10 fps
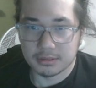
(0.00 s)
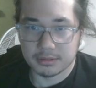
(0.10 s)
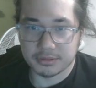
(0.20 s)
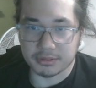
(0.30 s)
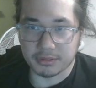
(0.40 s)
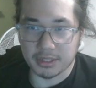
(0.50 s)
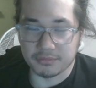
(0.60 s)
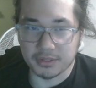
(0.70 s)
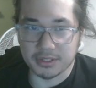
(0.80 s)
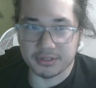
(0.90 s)
So,
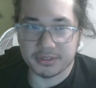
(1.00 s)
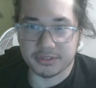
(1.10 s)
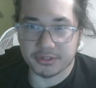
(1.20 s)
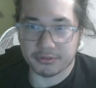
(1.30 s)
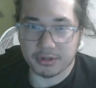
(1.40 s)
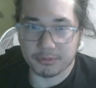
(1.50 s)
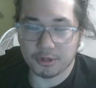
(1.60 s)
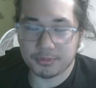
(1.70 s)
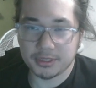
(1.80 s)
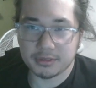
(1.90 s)
end phase, he's going to grab
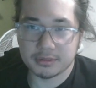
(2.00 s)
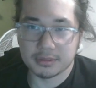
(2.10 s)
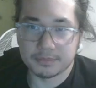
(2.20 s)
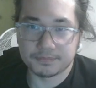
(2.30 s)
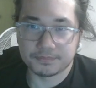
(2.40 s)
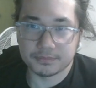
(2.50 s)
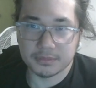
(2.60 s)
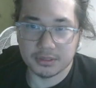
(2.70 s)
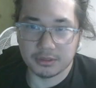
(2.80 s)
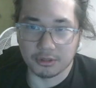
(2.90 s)
Opening.
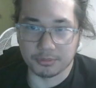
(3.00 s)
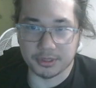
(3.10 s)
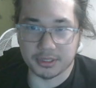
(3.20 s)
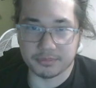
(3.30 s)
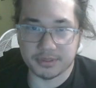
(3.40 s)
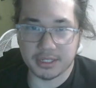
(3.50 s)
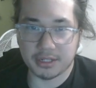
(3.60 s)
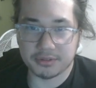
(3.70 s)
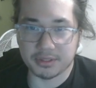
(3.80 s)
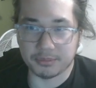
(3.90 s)
Opening comes
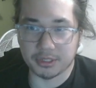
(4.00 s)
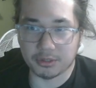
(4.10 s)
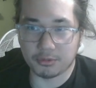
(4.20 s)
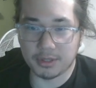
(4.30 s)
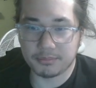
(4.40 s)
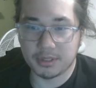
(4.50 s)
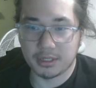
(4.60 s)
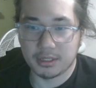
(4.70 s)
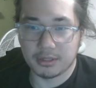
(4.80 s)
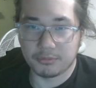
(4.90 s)
down, summoning the Quem.
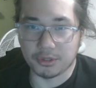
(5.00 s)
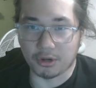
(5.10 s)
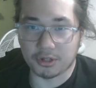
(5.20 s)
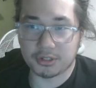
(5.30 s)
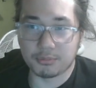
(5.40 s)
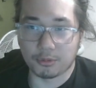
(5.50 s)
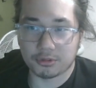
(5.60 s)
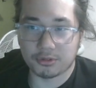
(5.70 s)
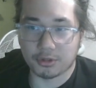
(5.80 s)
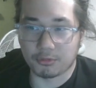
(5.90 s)
We are going to
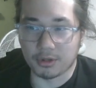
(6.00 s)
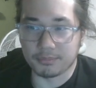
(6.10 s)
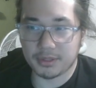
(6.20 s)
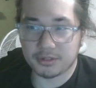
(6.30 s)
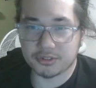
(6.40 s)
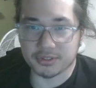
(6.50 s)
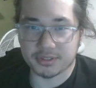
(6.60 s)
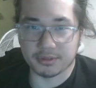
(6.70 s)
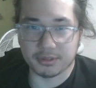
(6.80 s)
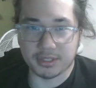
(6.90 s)
Mourner the Quem there,
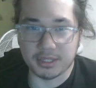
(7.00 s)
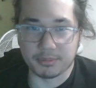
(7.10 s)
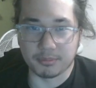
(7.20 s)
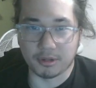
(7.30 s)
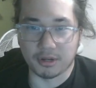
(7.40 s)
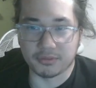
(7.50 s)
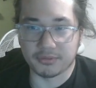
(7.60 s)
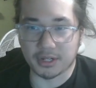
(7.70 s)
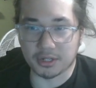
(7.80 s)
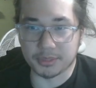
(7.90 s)
just to keep him off
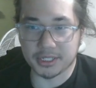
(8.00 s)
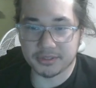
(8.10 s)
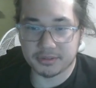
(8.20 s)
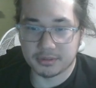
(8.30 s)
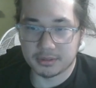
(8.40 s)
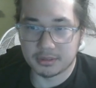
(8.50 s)
of Albaz.